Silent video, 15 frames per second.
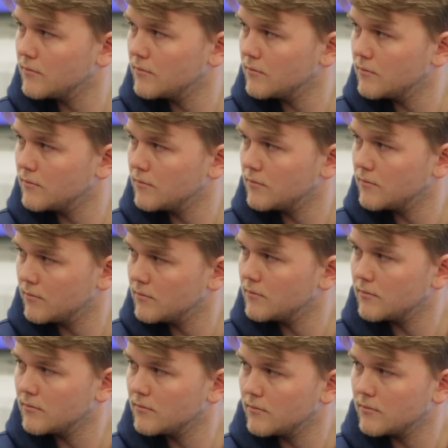
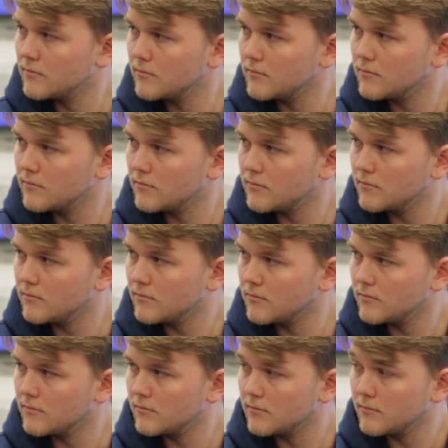
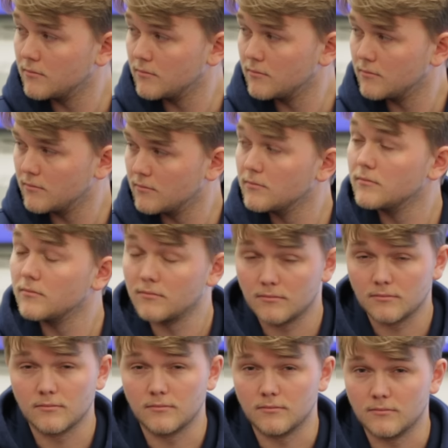This person isn't speaking.